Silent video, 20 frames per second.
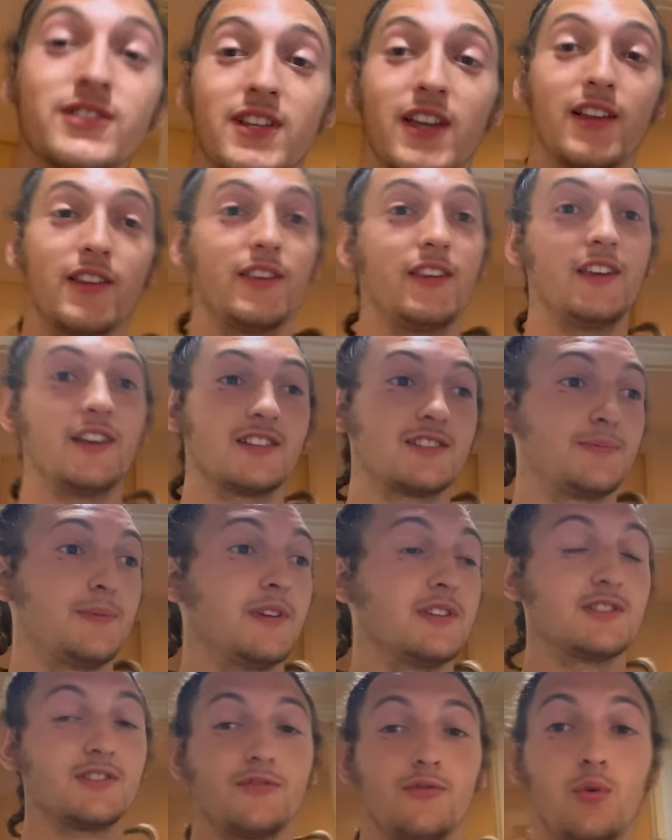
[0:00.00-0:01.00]
getting the
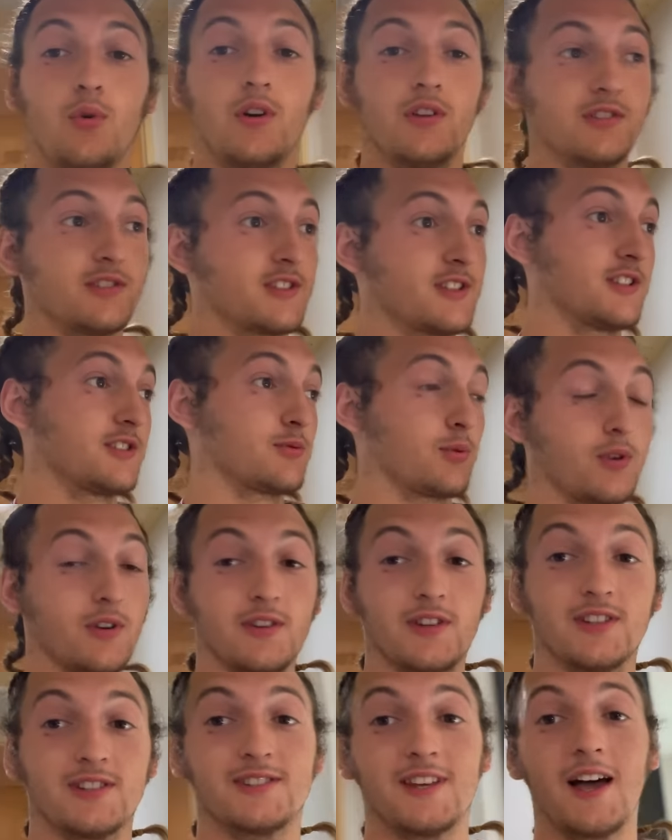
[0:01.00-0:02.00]
expensive ones because we're in the
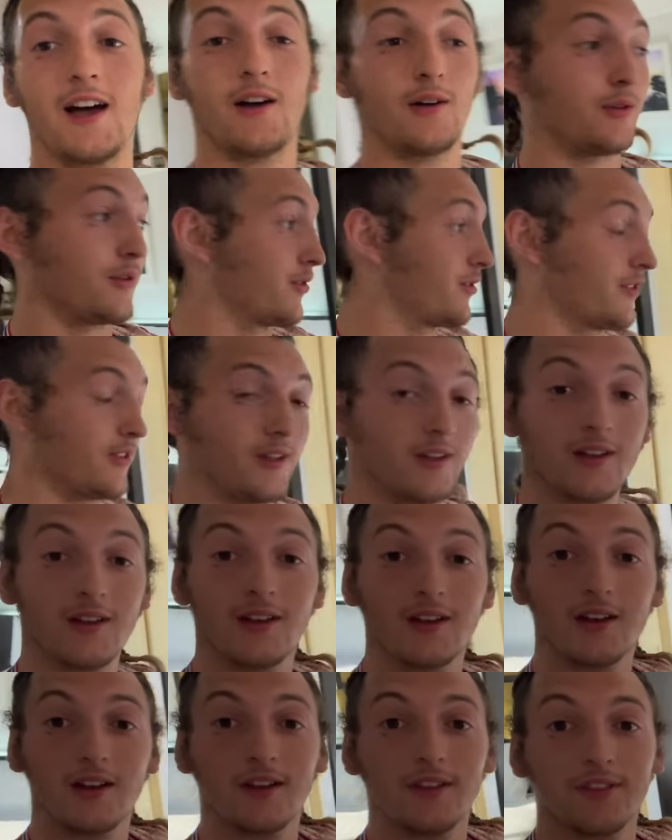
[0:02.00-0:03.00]
South
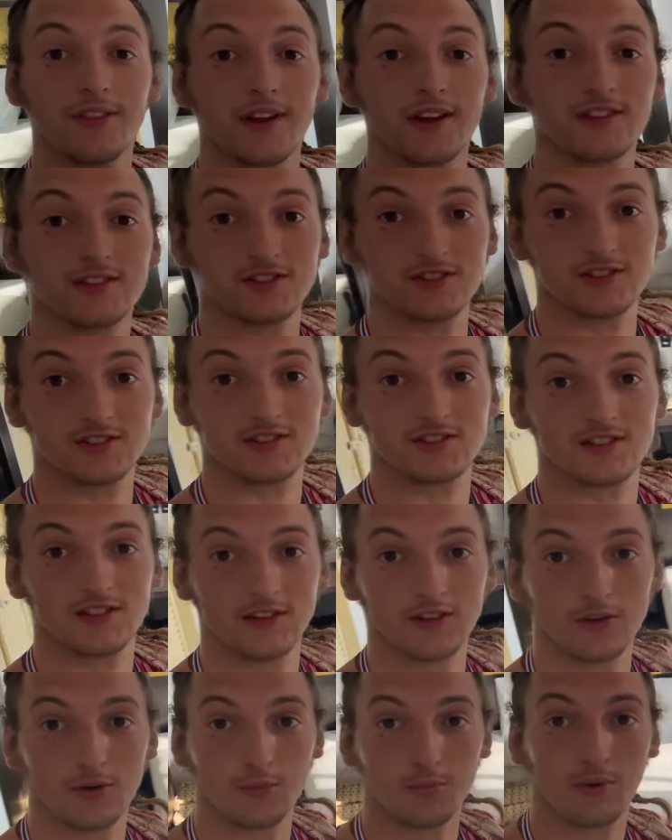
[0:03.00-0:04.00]
and things are just a
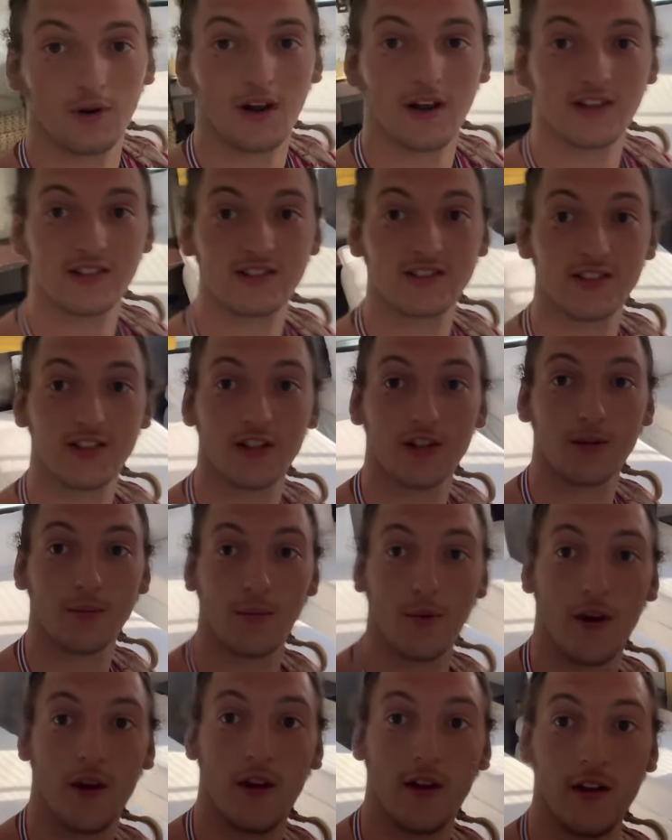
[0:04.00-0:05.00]
little pricier,
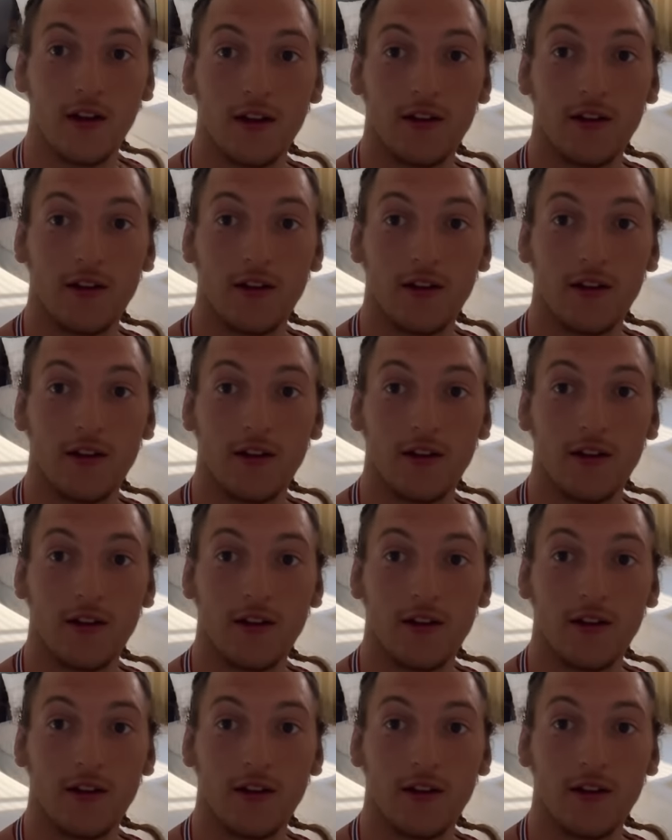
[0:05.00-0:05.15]
but